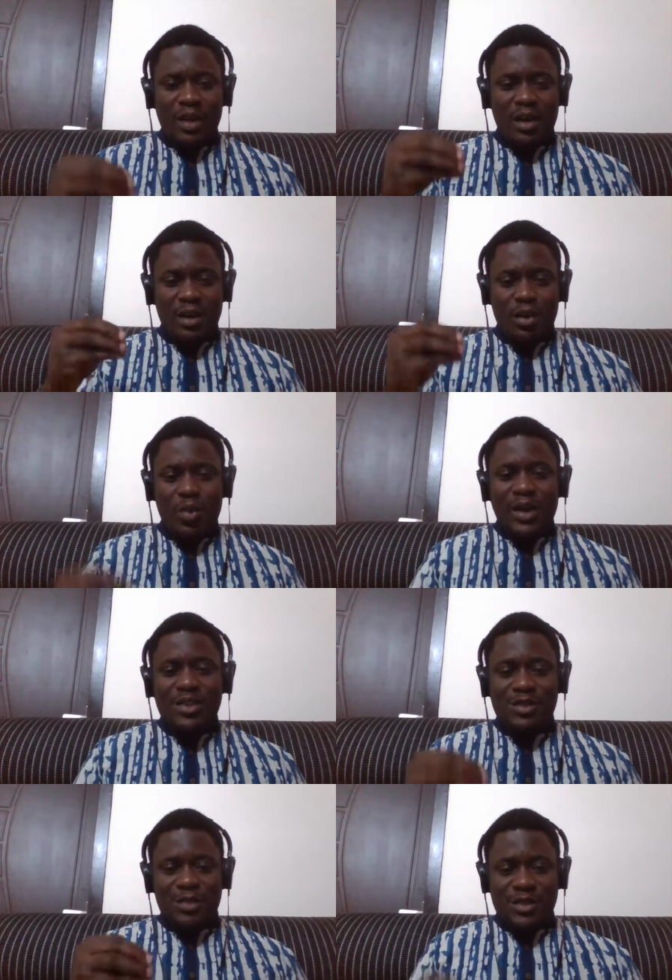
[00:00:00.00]
are
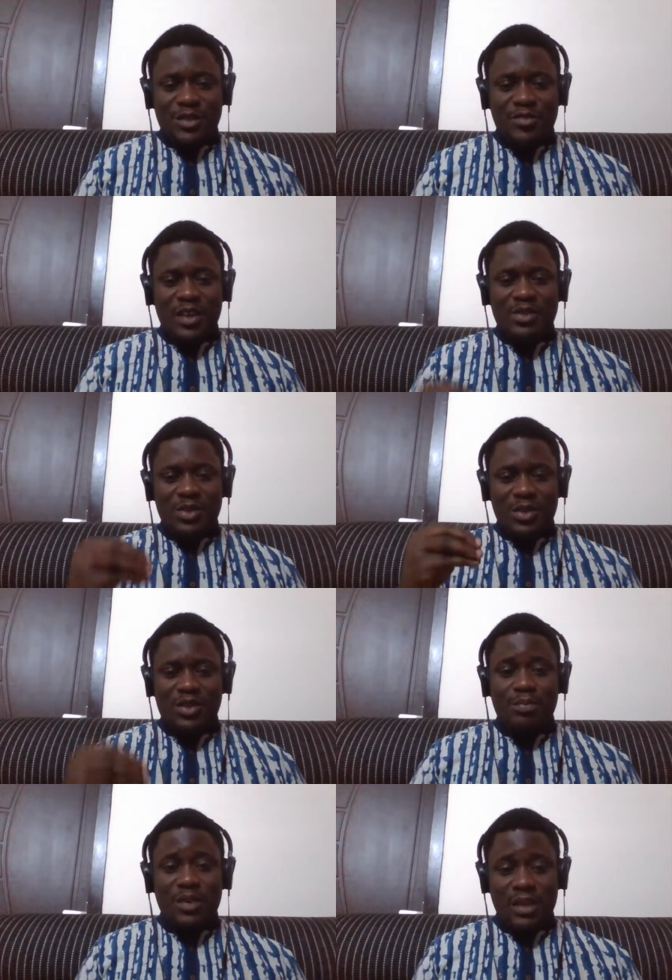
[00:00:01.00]
quite specific to
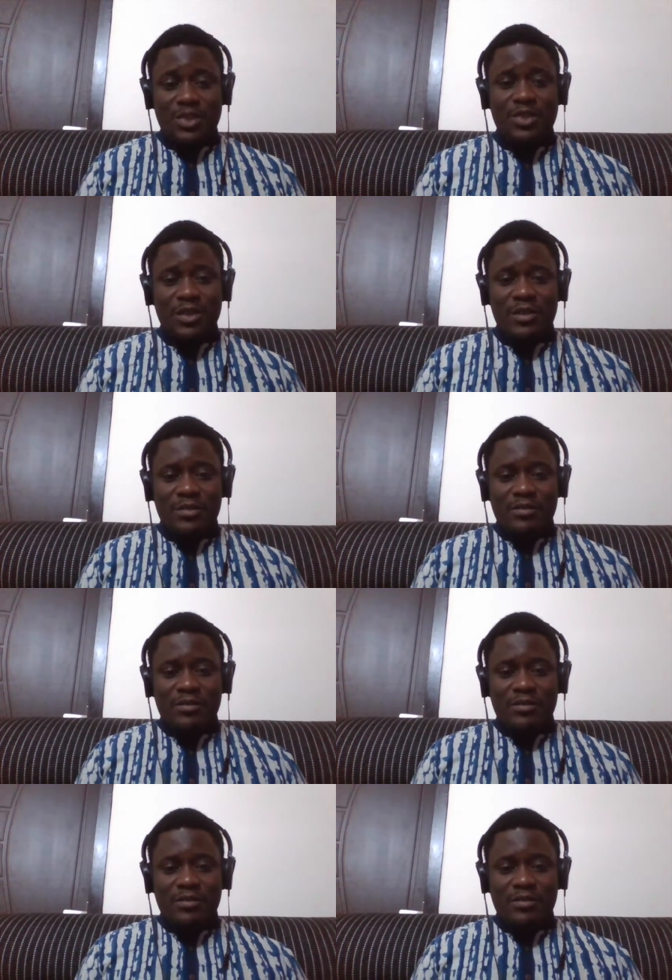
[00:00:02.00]
its place.